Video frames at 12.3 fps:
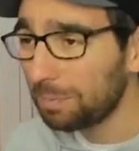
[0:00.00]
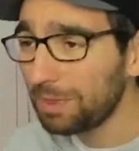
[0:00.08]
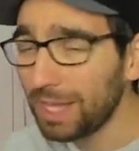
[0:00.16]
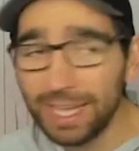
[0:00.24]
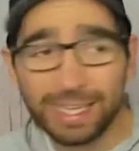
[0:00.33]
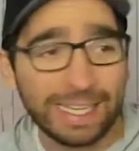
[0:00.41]

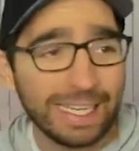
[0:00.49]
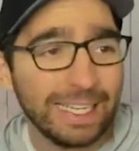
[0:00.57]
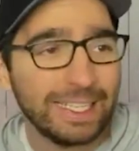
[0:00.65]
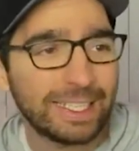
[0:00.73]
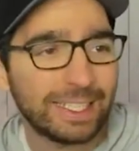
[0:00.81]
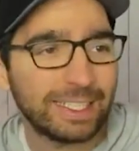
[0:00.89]
In
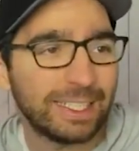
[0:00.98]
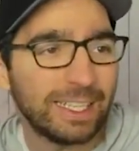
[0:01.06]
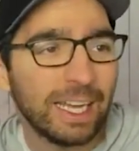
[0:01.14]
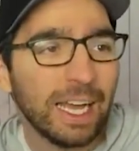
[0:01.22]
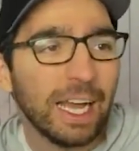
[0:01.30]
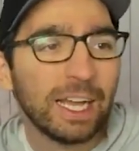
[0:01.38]

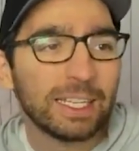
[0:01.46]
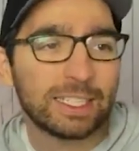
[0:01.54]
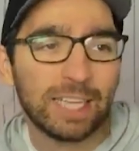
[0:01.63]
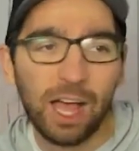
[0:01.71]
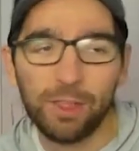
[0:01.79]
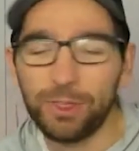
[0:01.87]
eastern
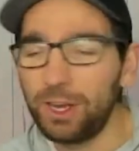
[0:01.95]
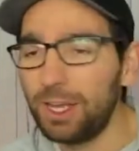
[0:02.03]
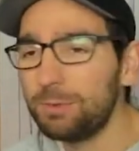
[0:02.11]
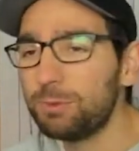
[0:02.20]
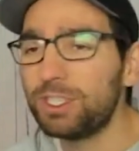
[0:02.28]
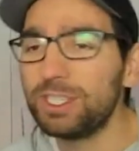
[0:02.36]
South
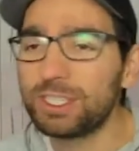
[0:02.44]
Island, which is